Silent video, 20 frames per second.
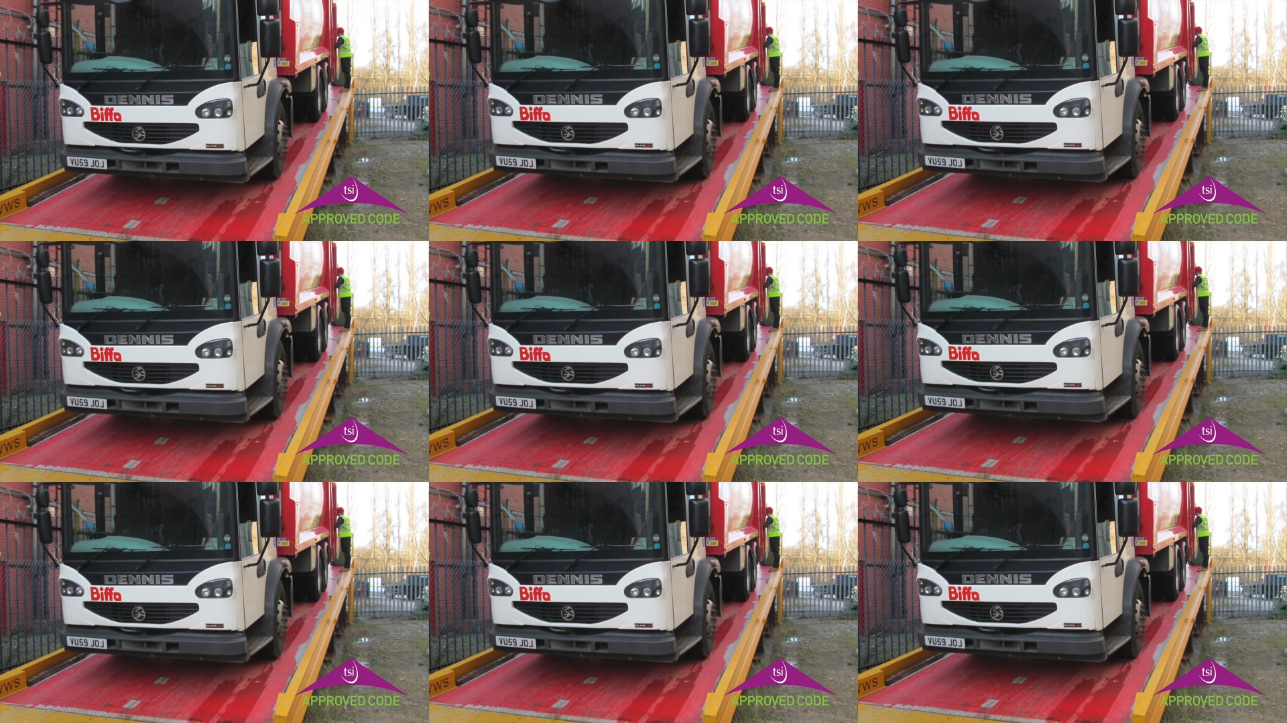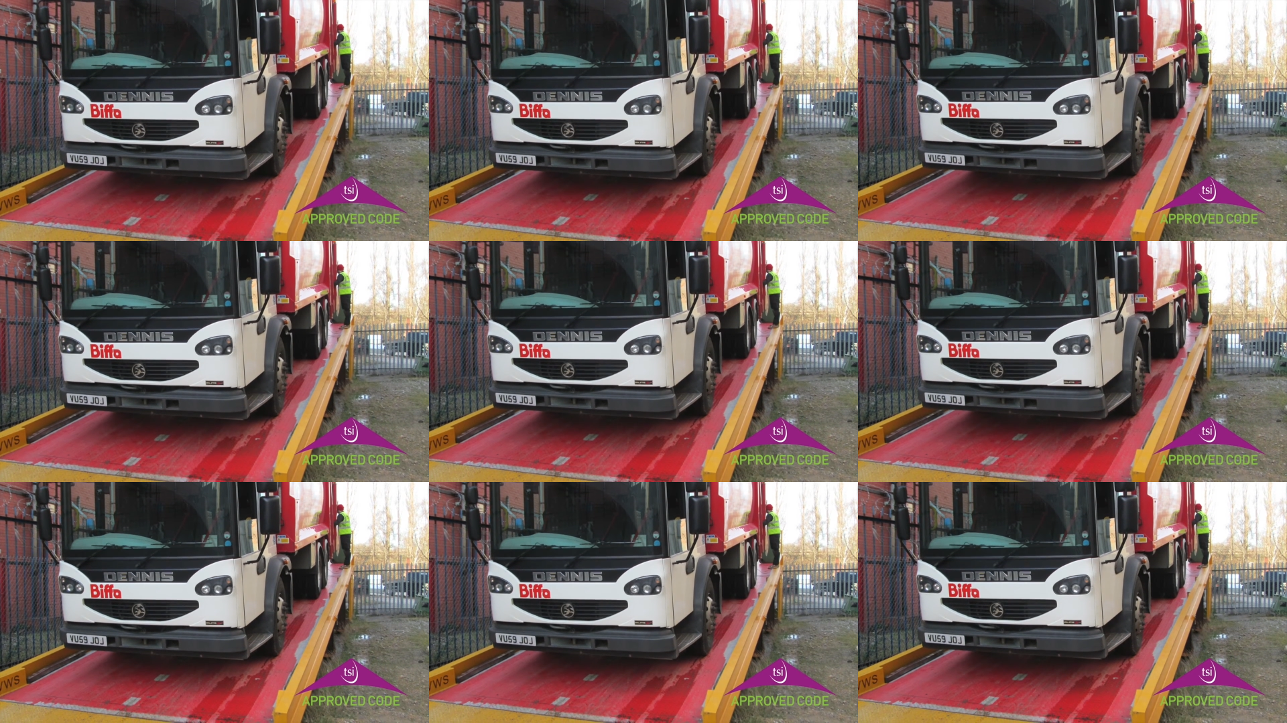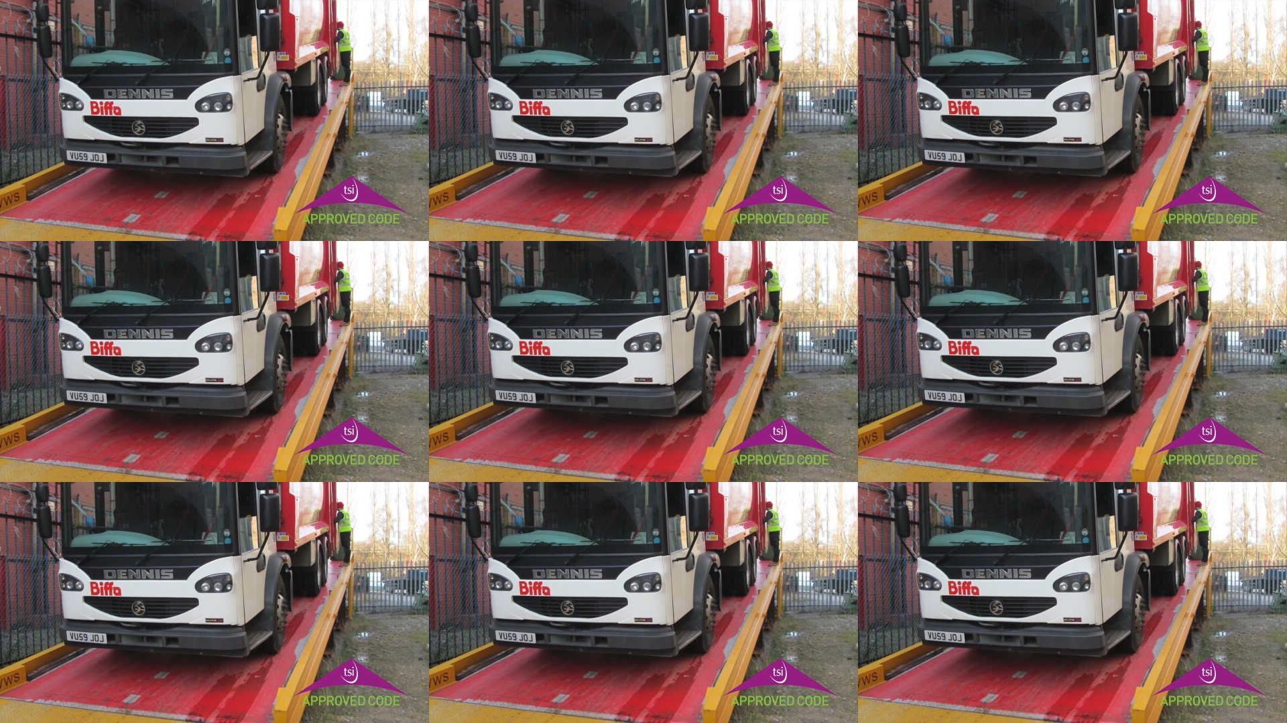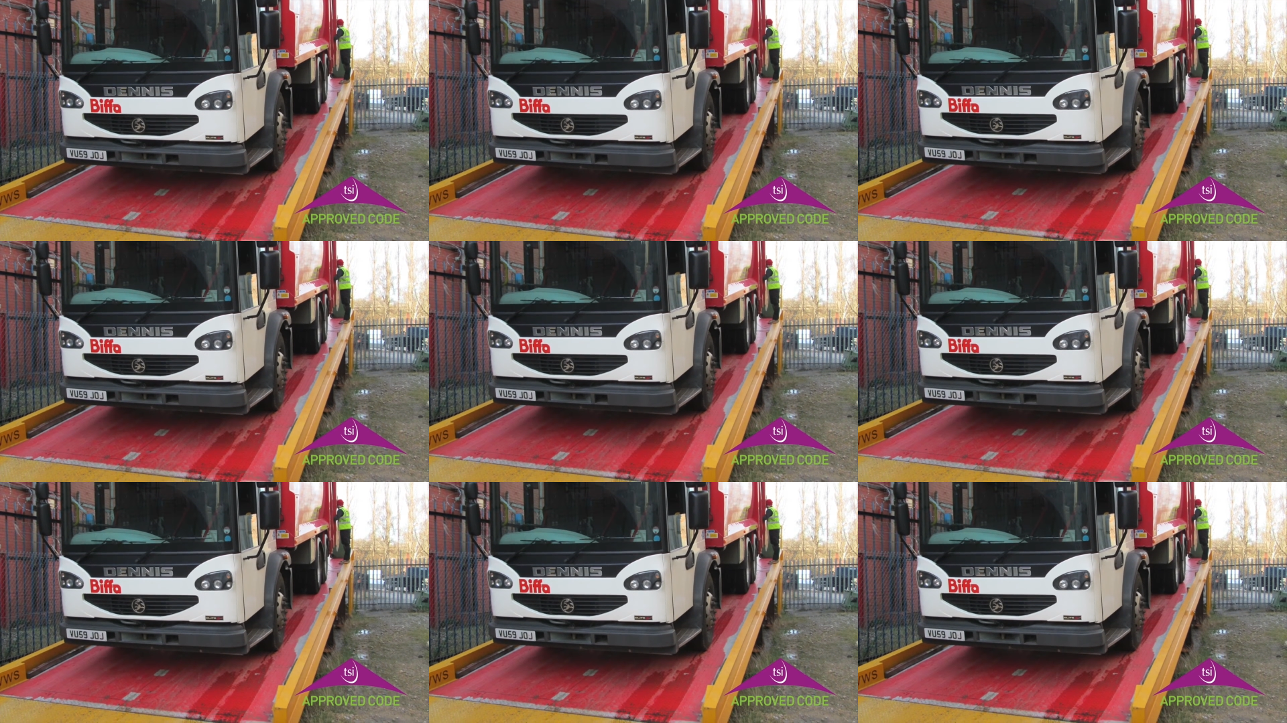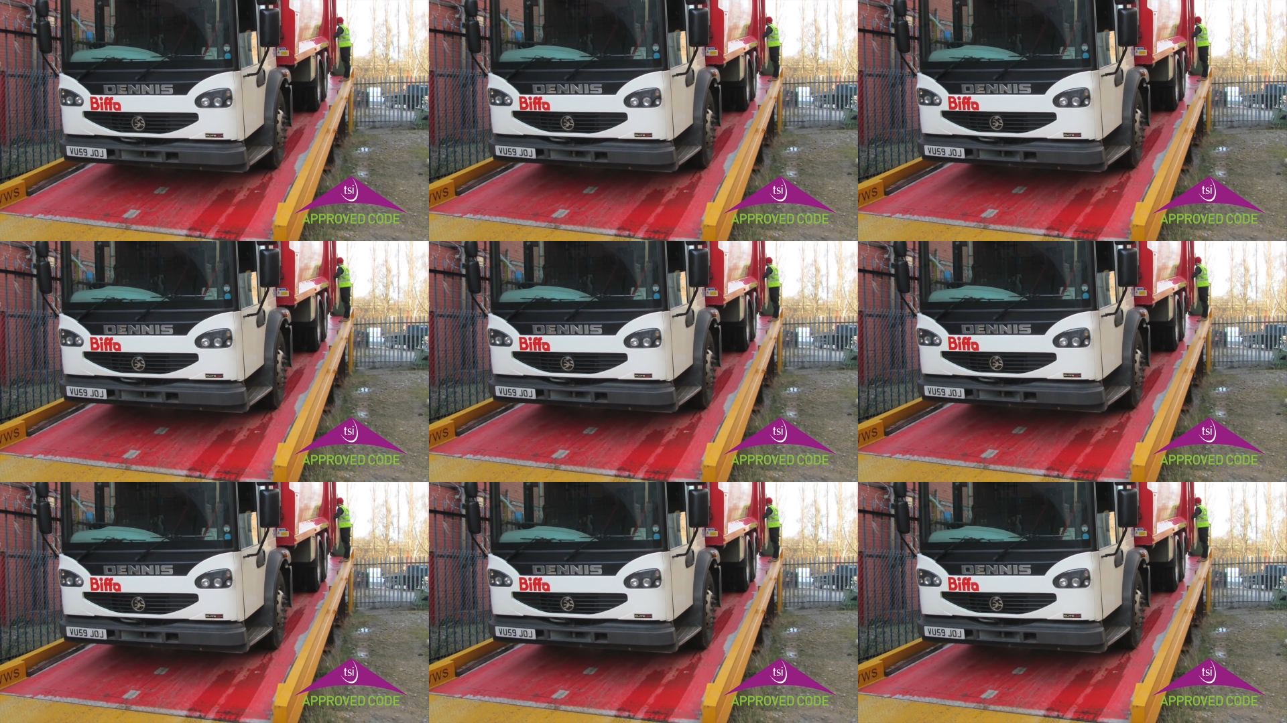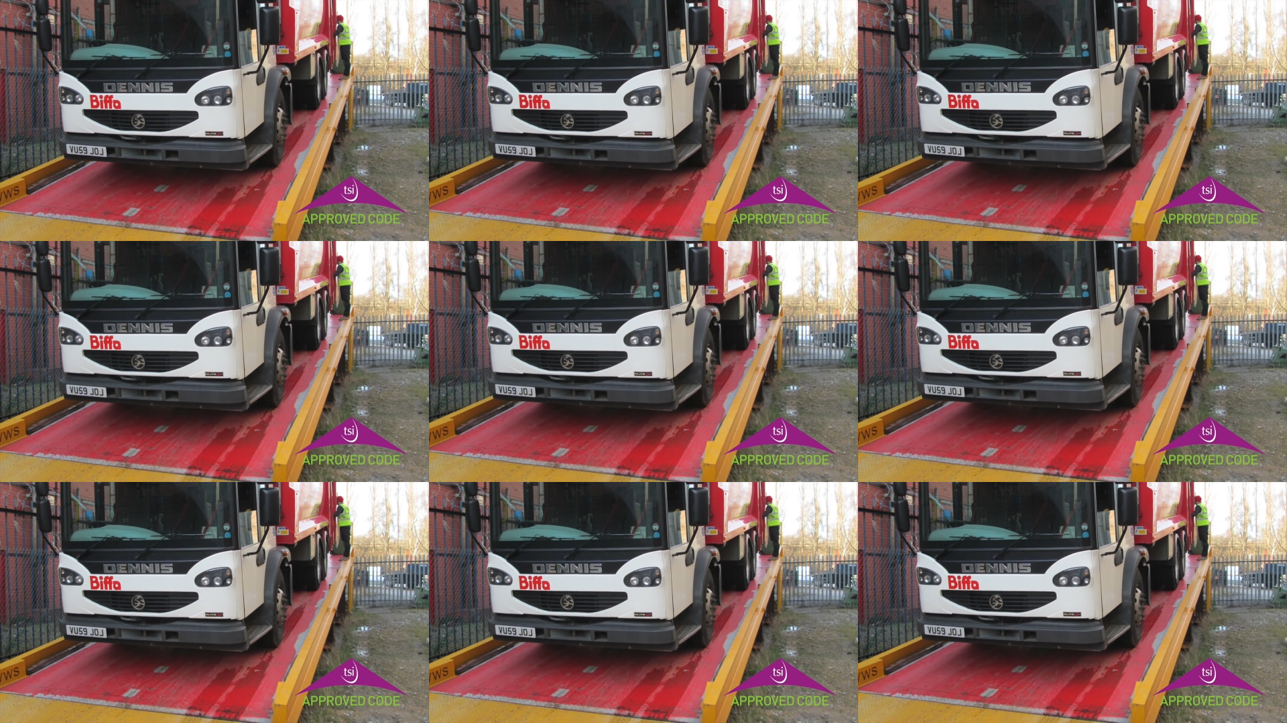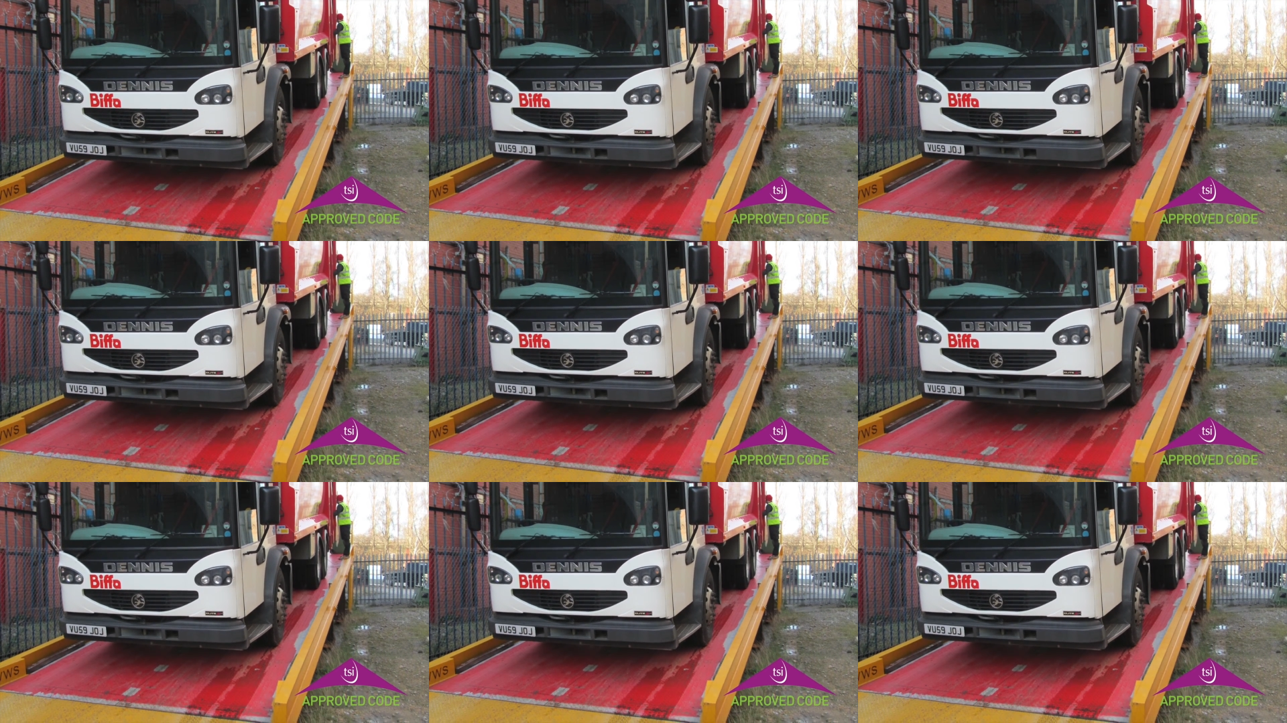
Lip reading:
No face is visible, so there are no lips to read.